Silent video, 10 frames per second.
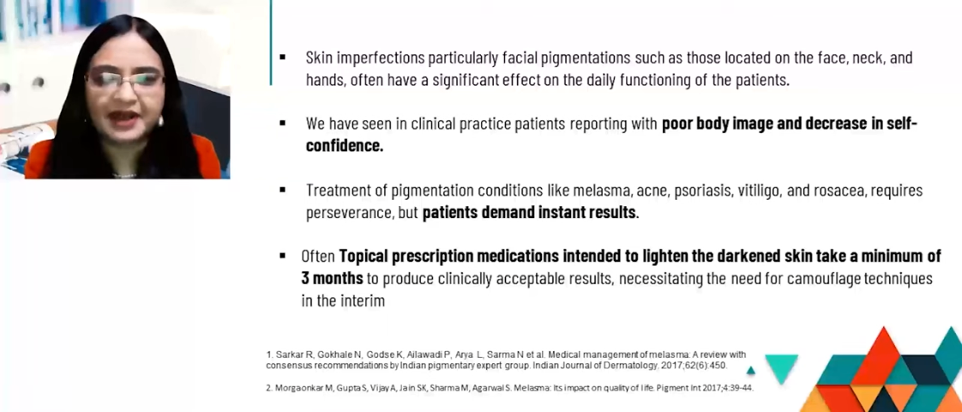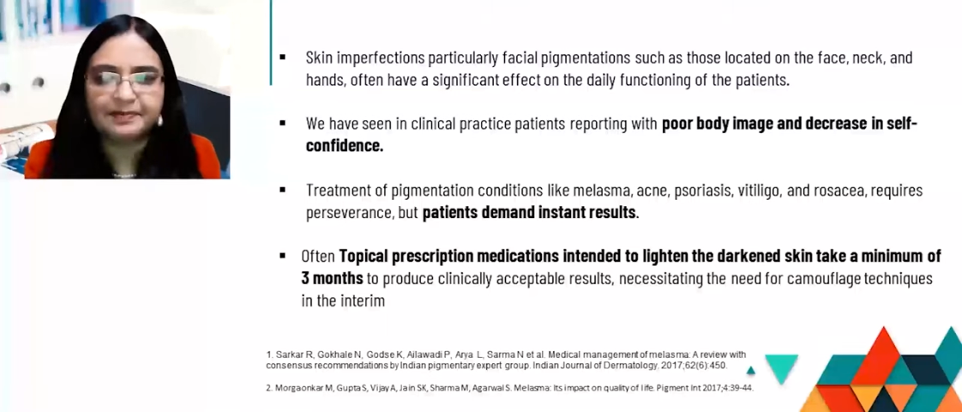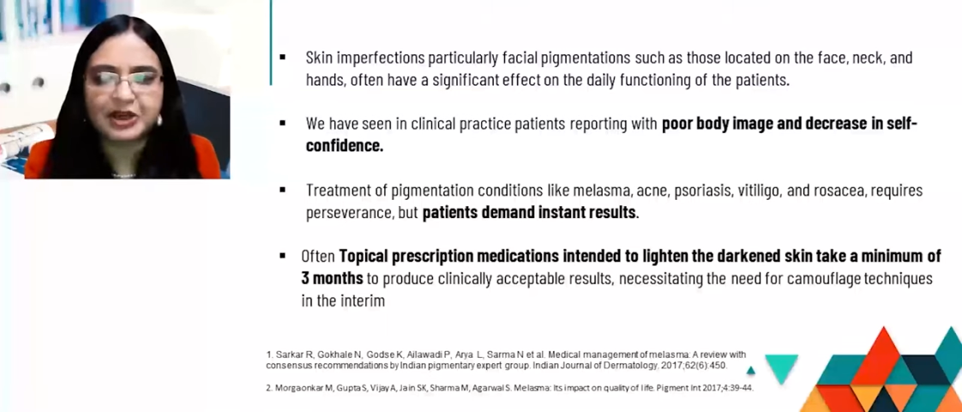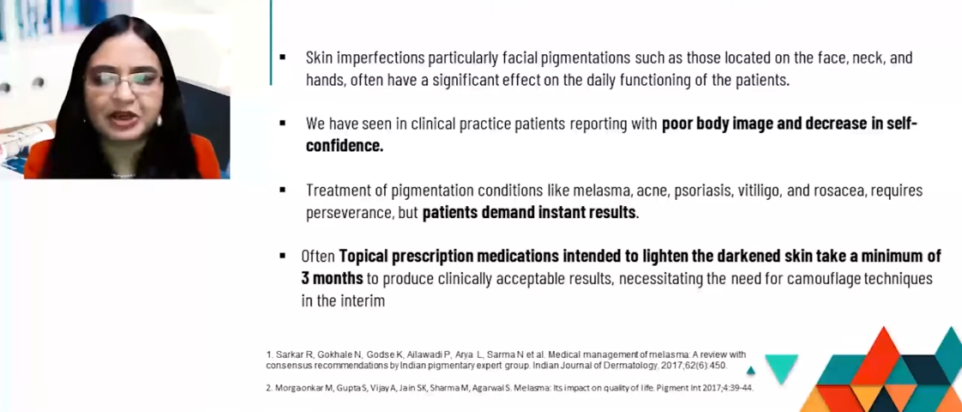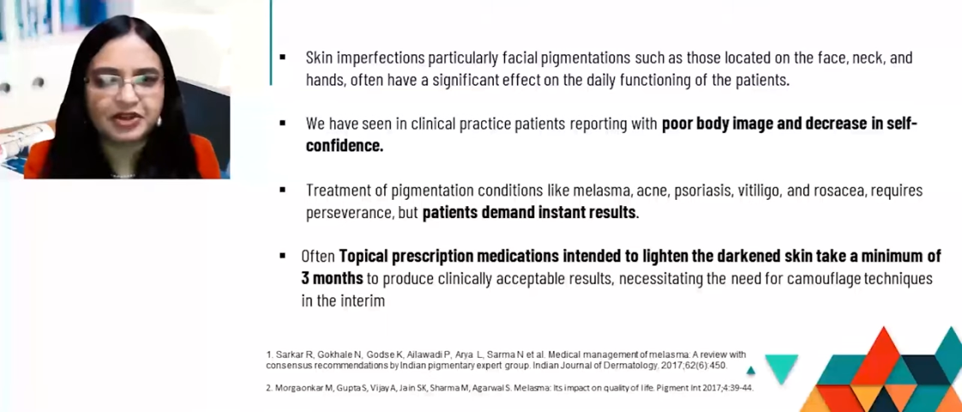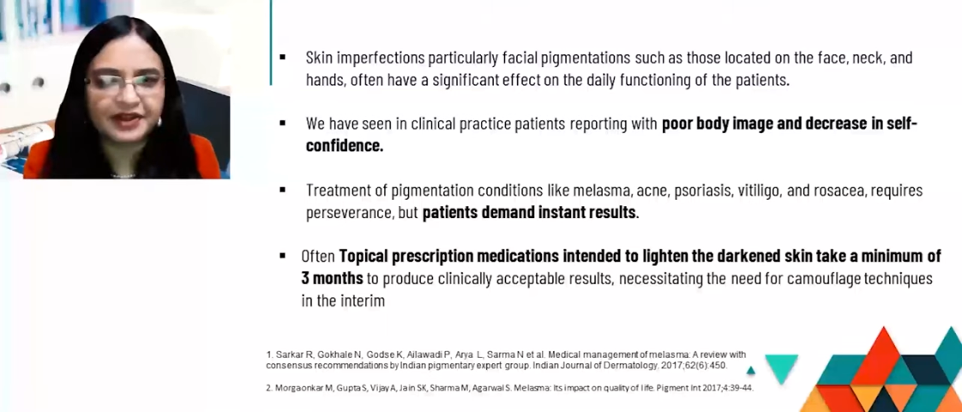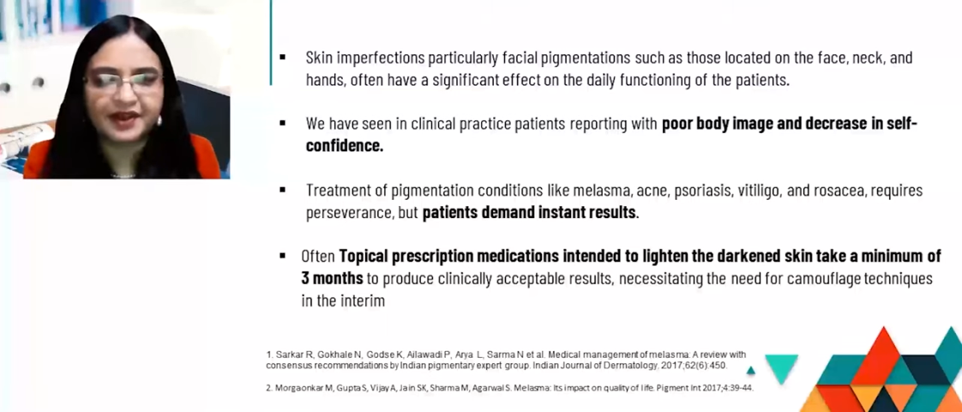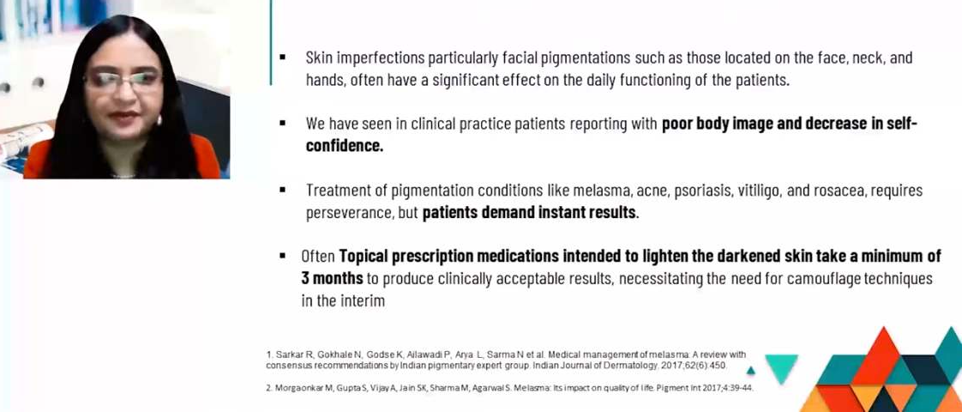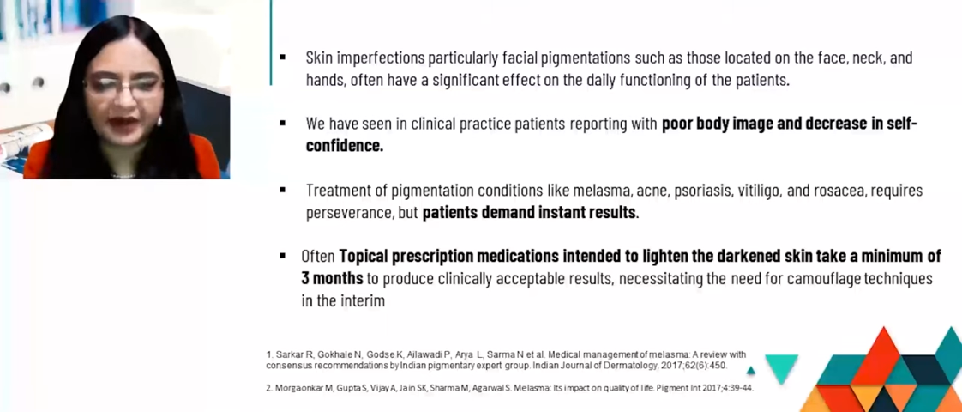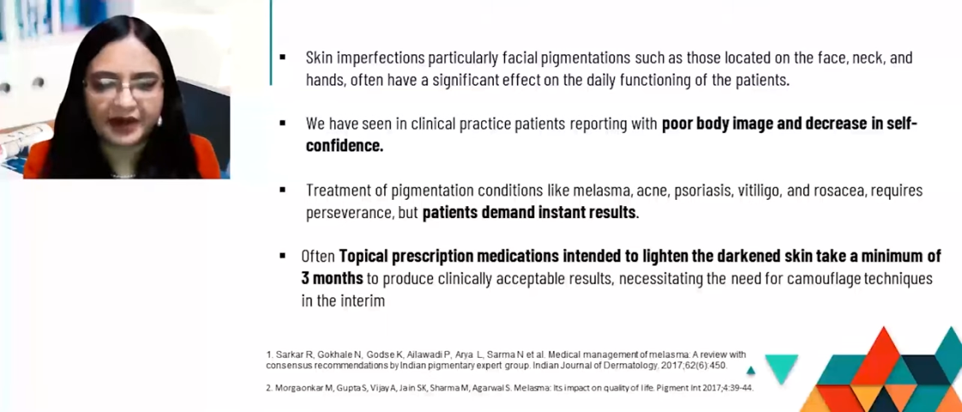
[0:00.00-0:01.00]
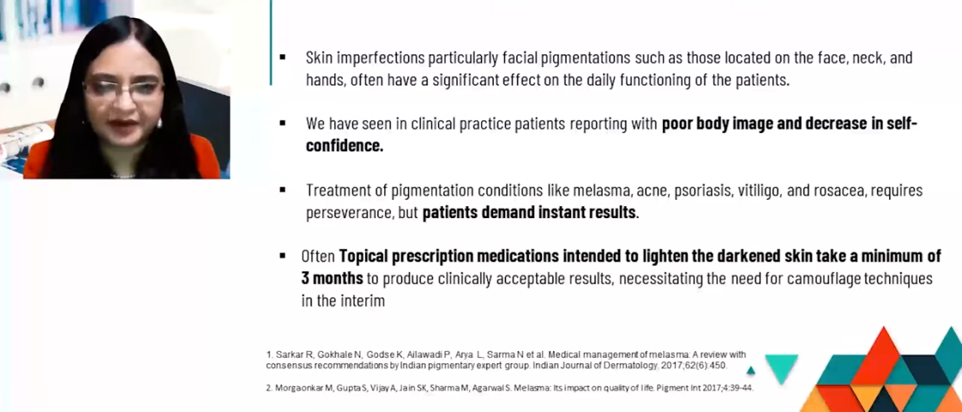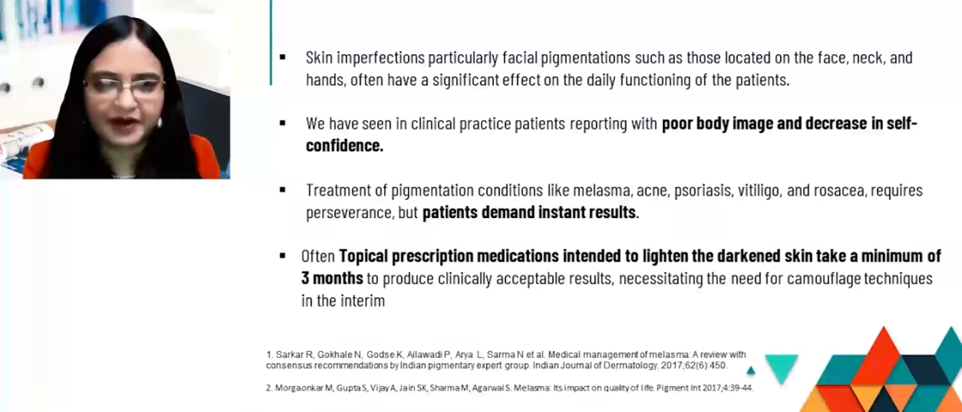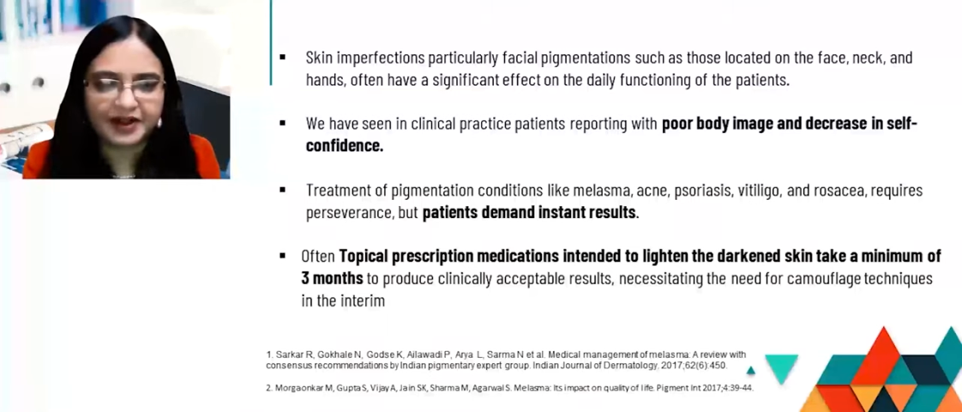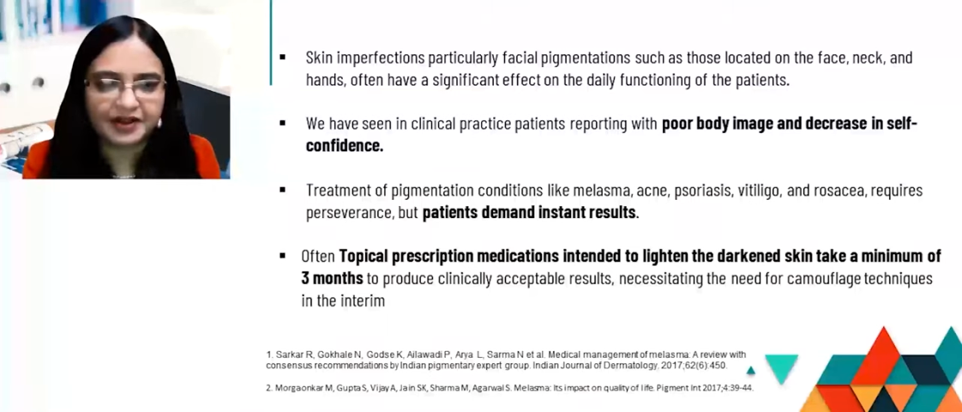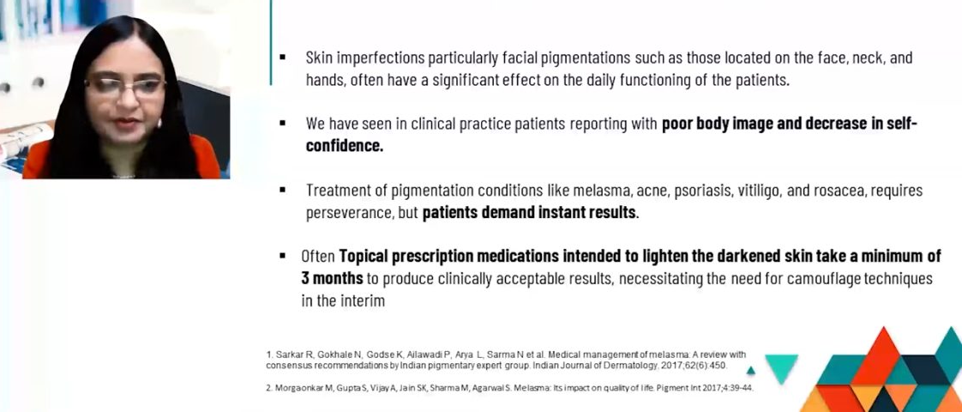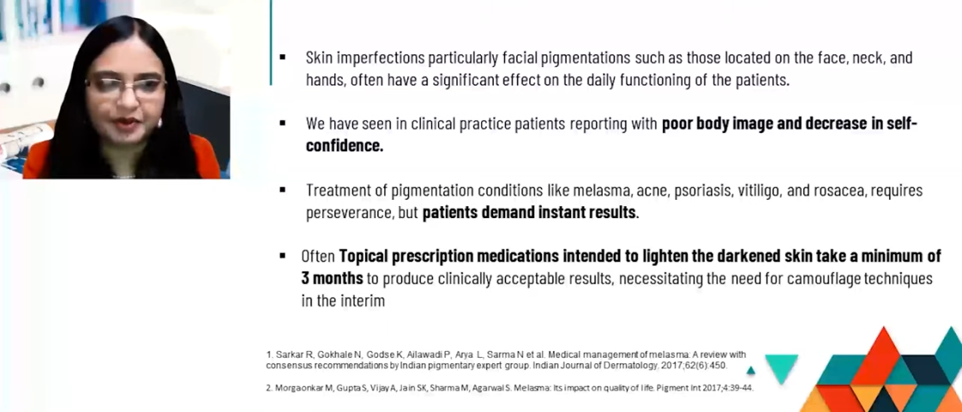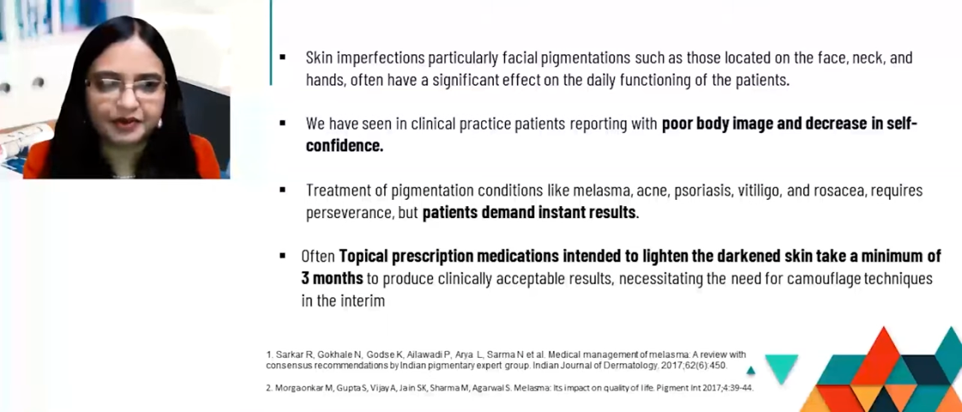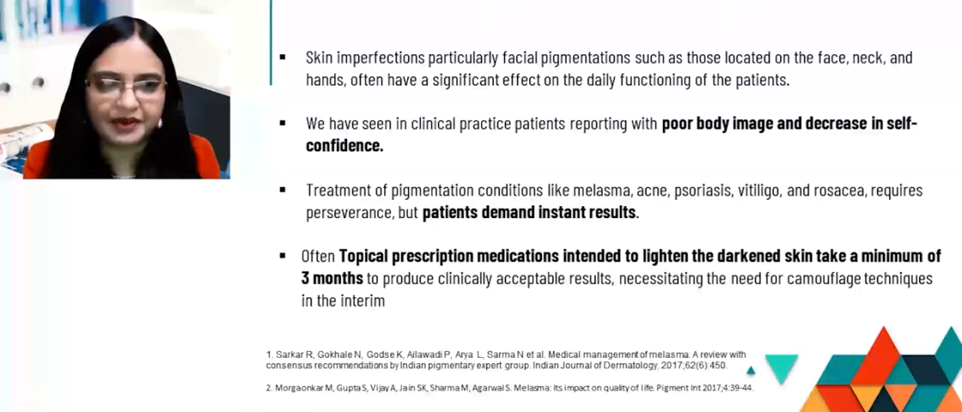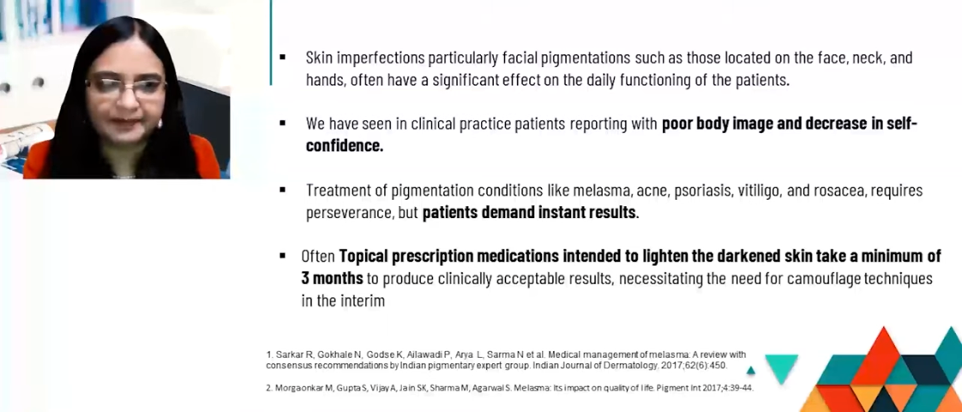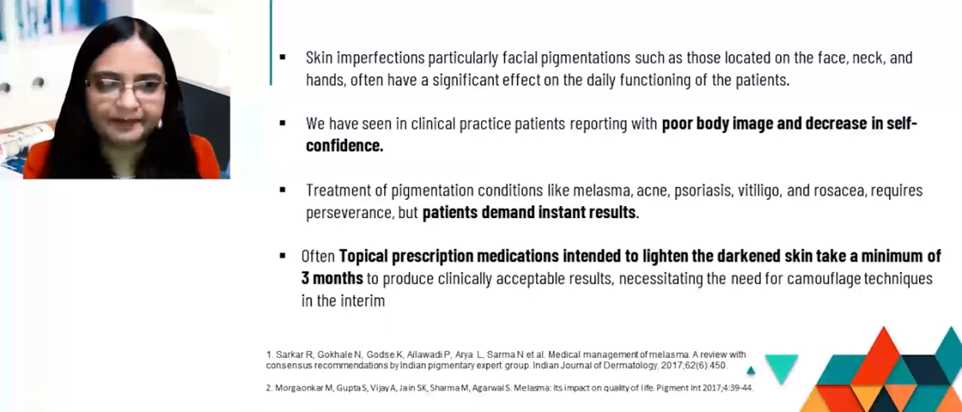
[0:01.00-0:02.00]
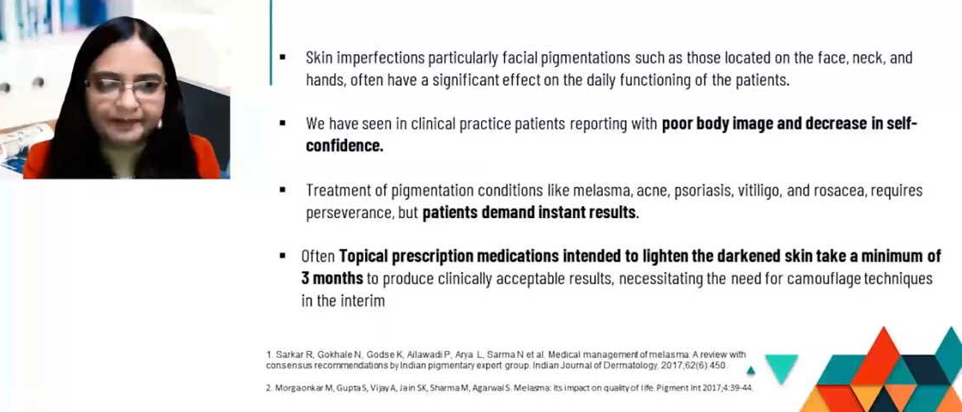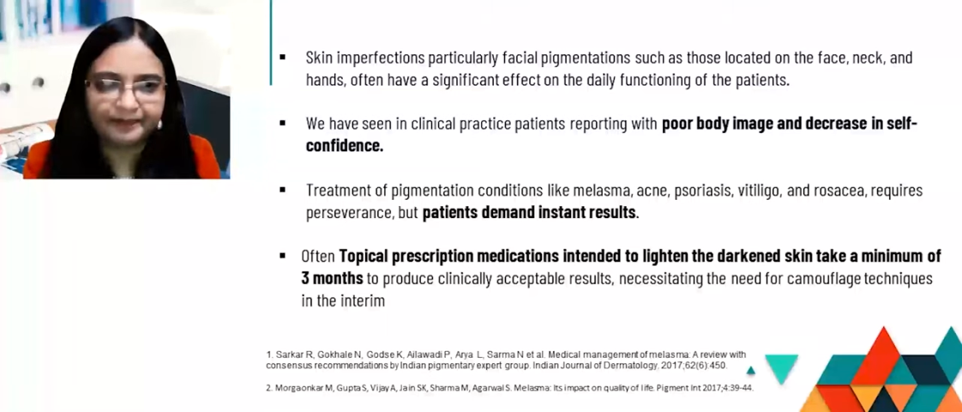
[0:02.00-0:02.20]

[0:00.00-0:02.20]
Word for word: and patients are very worried about them.